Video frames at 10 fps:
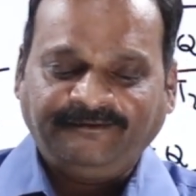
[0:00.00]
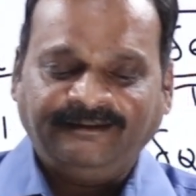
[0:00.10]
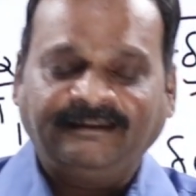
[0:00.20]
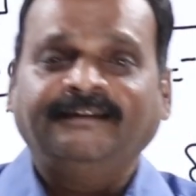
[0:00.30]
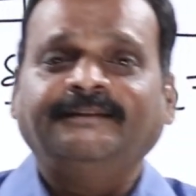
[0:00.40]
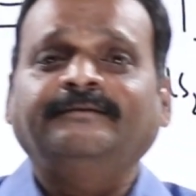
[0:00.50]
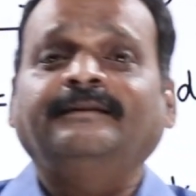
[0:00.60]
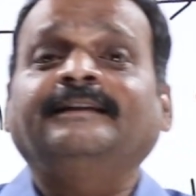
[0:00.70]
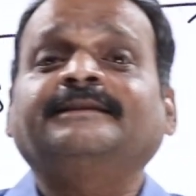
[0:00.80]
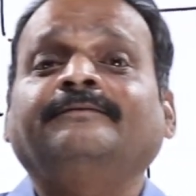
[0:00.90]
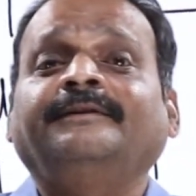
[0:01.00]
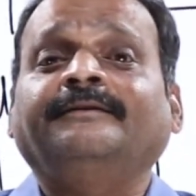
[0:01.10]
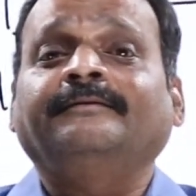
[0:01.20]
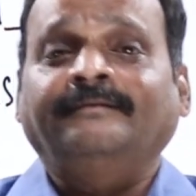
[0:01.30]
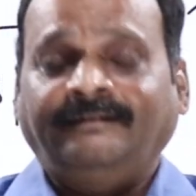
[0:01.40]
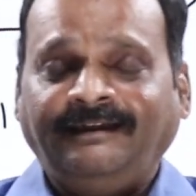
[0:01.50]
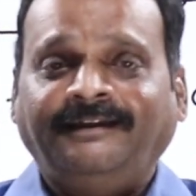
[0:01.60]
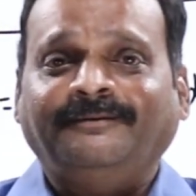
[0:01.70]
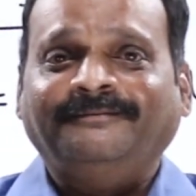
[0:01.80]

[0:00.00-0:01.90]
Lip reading: We'll continue in the next video. Thank you.